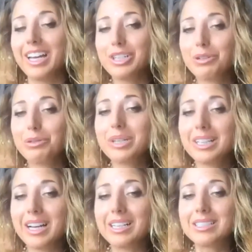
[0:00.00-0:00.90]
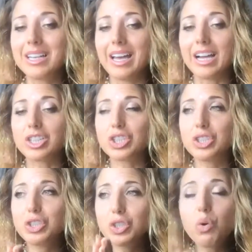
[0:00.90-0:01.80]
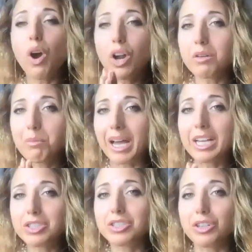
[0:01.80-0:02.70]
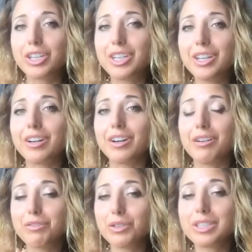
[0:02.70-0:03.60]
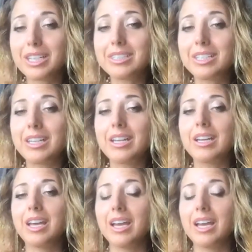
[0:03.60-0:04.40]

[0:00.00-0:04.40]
and you realize actually you are the master here of your destiny,